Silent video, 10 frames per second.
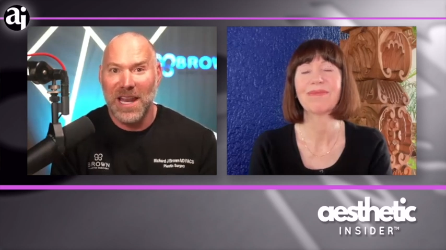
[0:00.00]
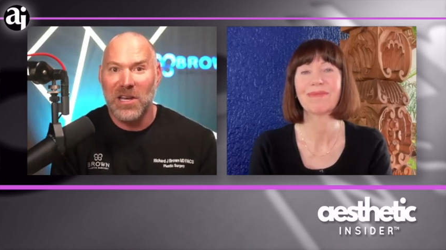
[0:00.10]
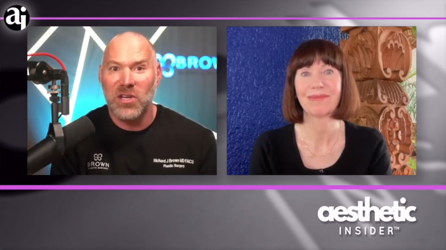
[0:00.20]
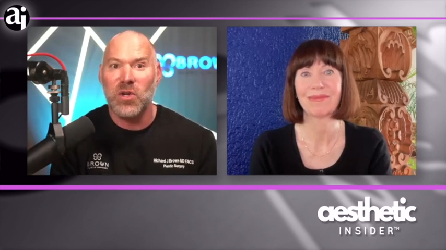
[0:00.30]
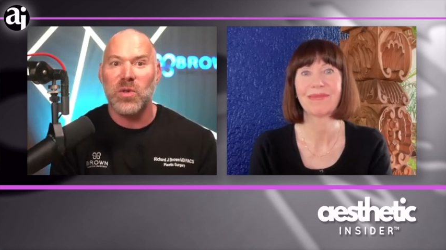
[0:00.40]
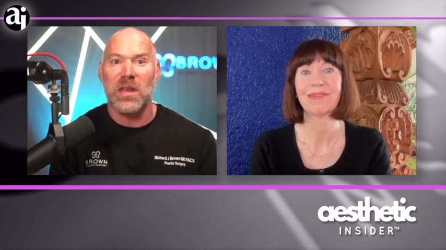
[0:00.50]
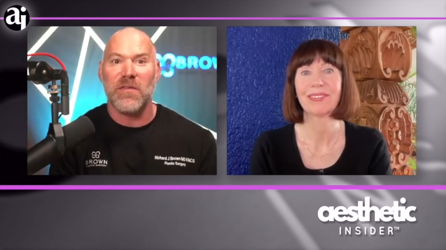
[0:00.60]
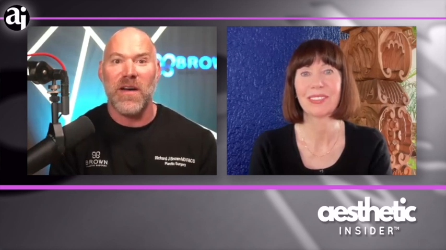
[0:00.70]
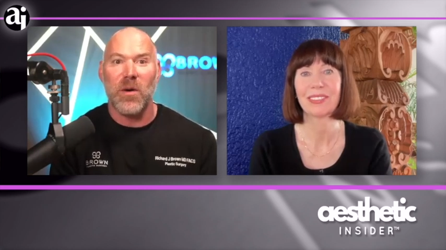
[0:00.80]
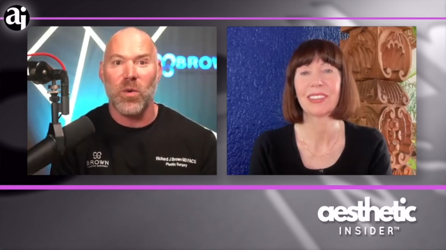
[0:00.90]
Speaker 1: And I knew that
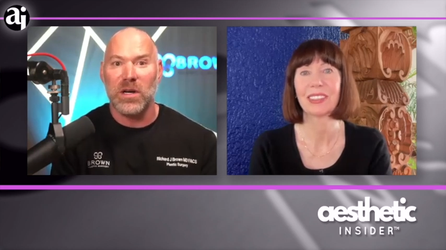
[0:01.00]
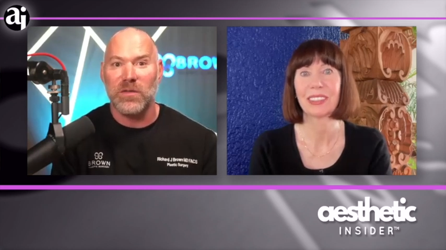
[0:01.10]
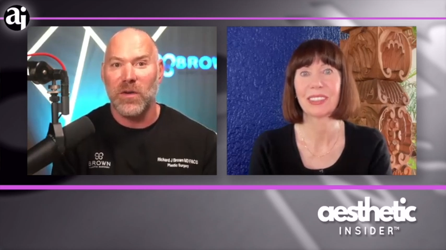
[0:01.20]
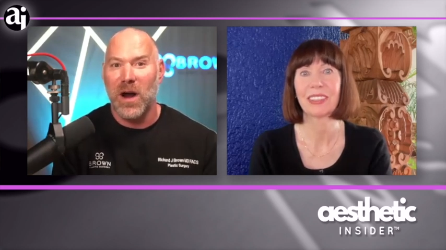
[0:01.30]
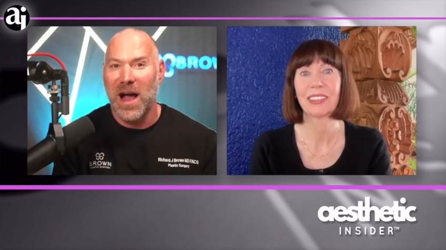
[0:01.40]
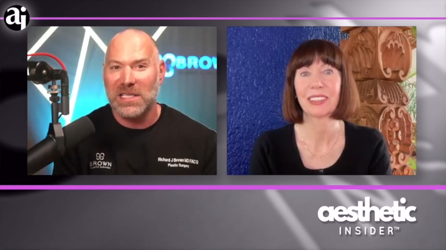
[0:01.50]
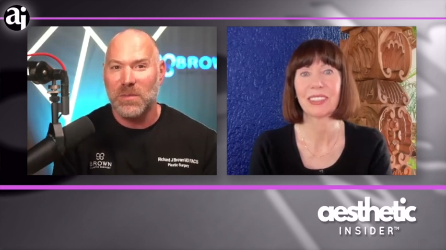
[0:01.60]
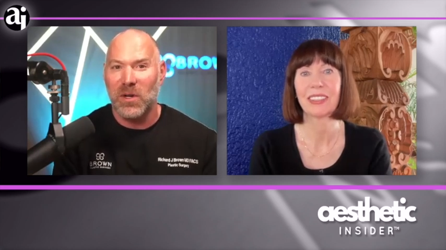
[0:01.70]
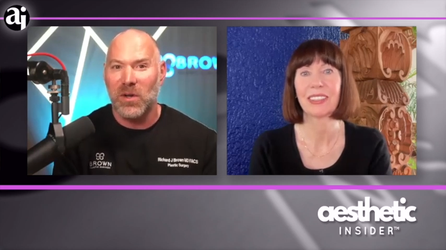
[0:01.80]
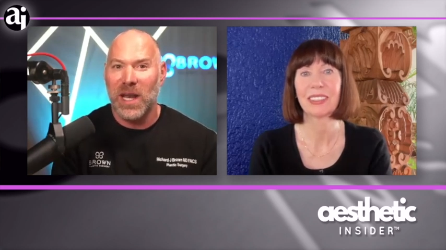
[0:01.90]
if I worked for a
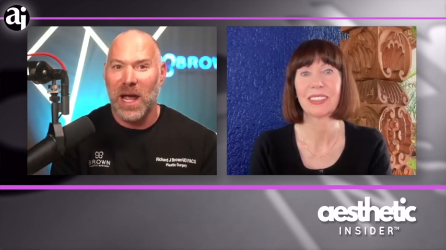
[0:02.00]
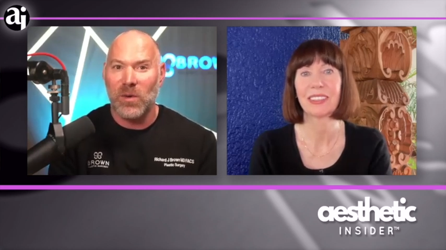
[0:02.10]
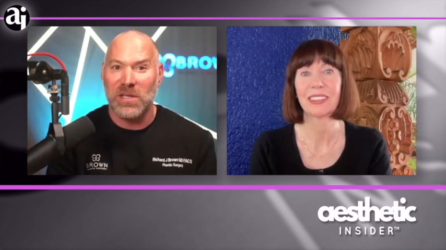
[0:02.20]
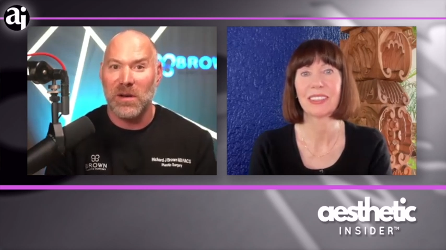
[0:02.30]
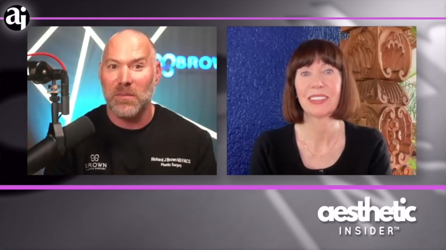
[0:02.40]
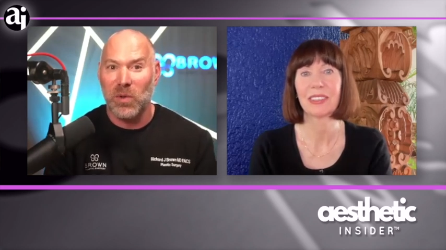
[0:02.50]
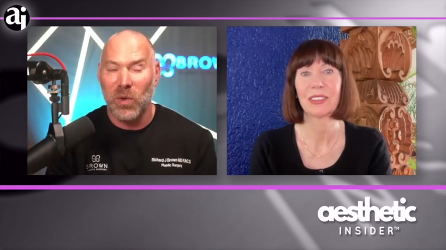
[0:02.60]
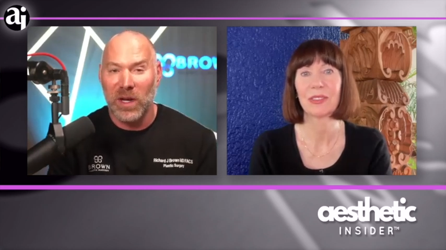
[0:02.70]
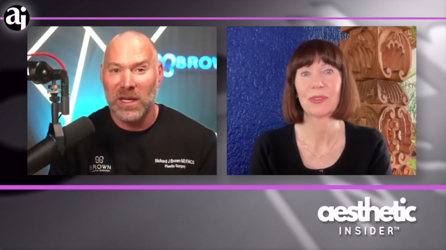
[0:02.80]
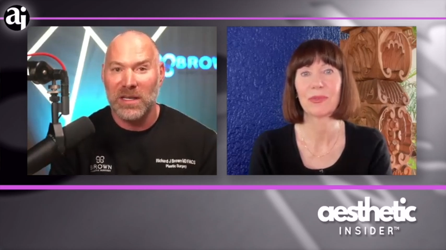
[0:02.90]
hospital and I was an
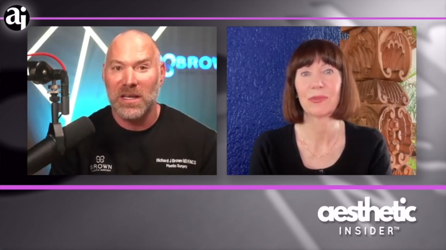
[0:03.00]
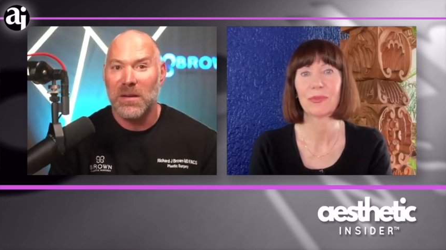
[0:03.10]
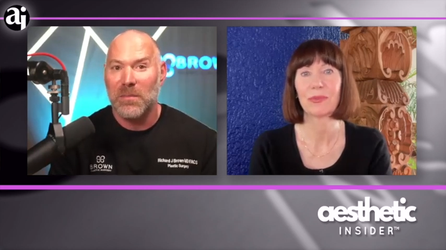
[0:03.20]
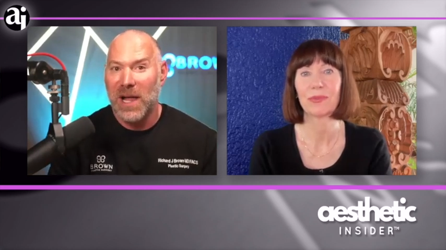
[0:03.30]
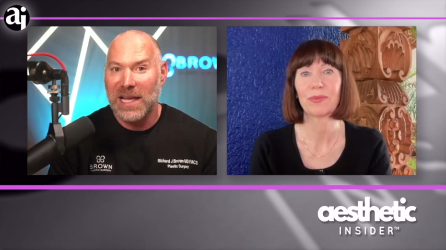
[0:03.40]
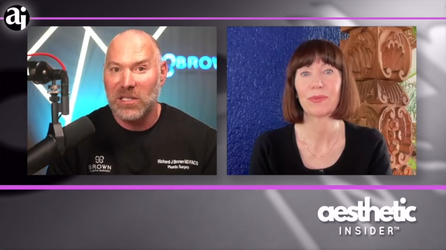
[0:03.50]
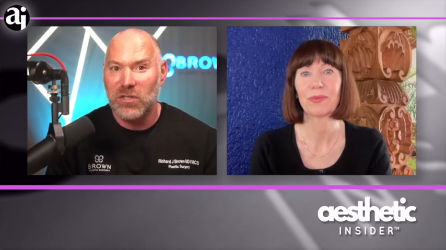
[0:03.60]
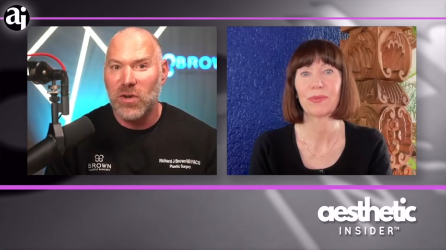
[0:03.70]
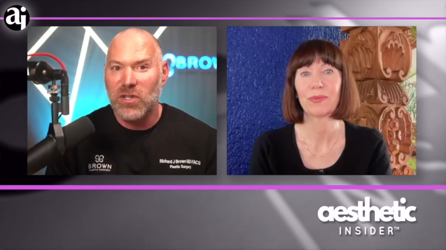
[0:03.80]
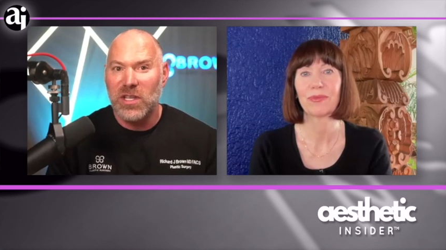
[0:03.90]
employed
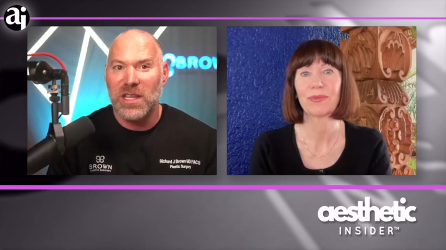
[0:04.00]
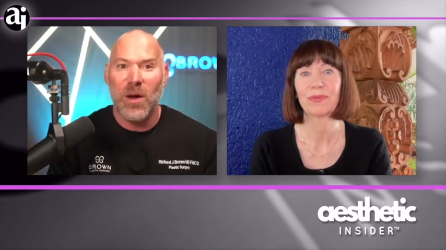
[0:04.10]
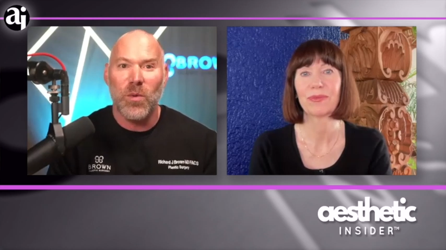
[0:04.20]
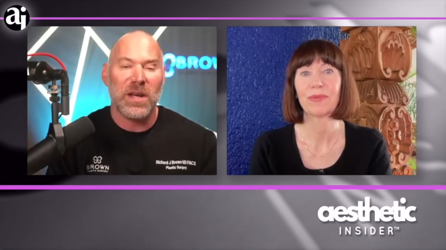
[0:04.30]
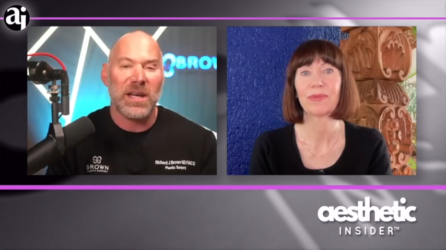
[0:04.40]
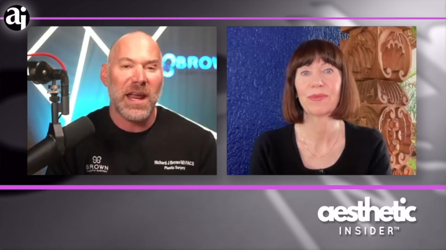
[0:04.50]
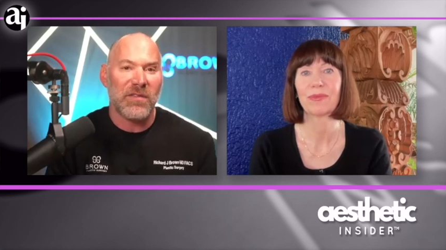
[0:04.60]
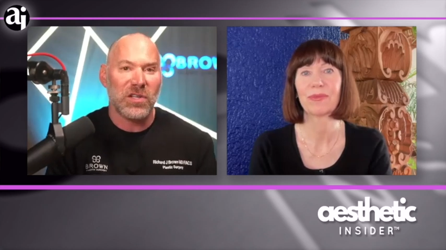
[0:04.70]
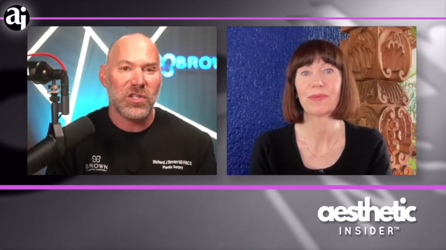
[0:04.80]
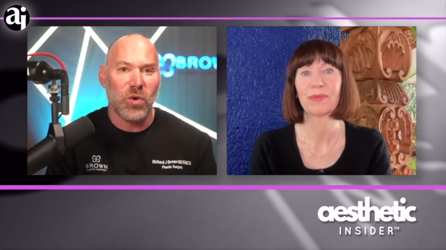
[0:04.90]
plastic surgeon, then I wouldn't
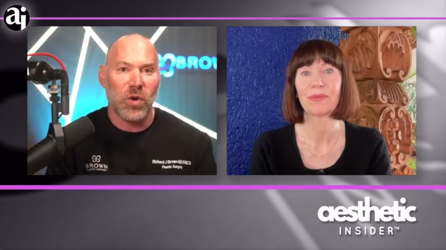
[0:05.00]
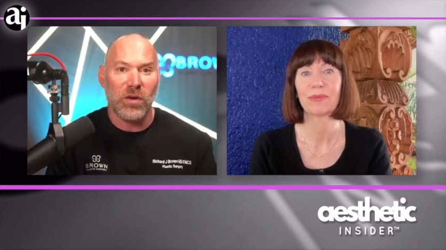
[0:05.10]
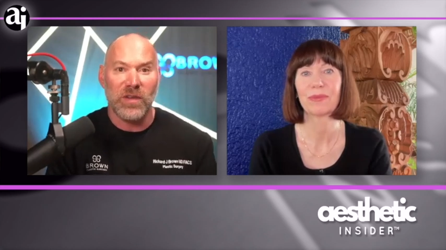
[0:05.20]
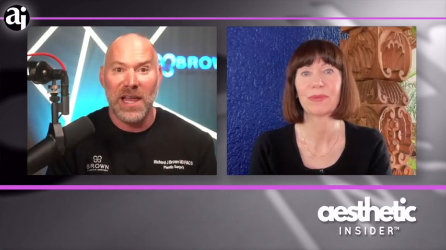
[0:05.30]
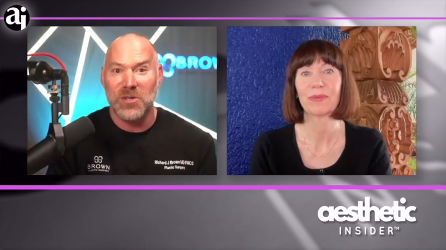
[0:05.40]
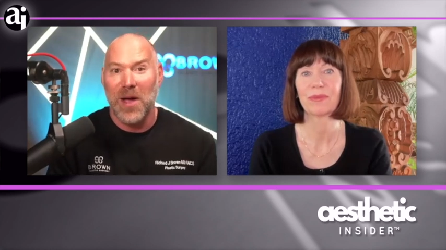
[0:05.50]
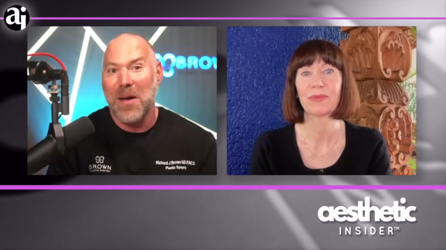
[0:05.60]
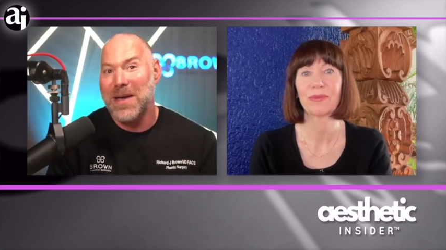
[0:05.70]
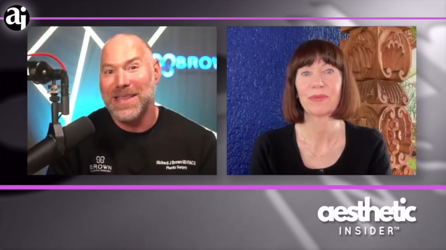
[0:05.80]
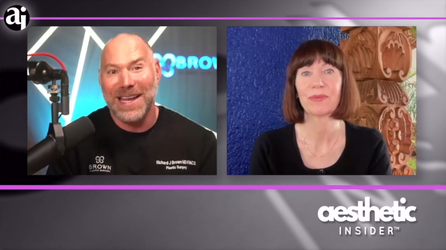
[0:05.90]
have control over that. So
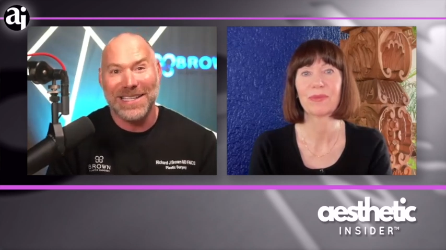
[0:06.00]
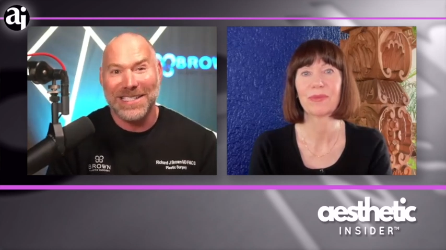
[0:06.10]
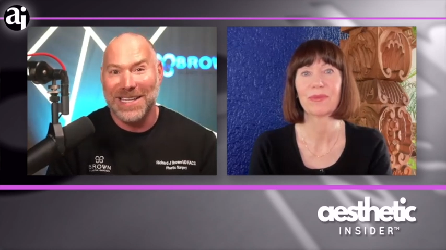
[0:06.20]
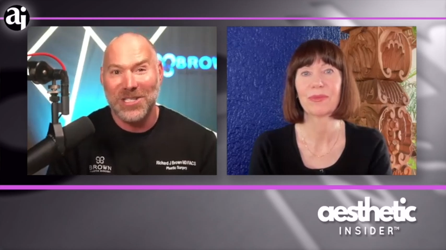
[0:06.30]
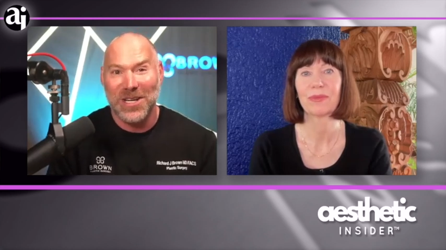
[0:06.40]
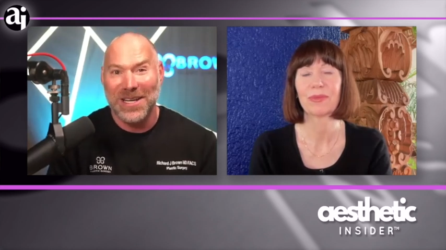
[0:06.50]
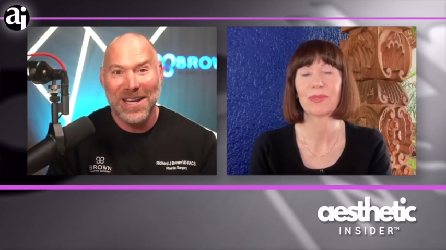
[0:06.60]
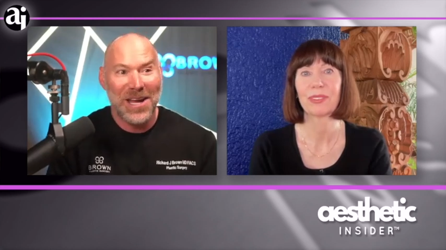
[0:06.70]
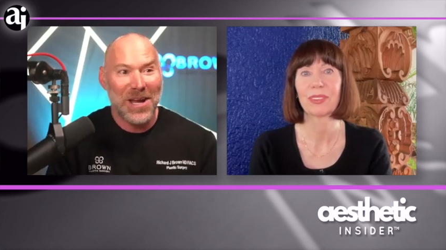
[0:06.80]
I made that decision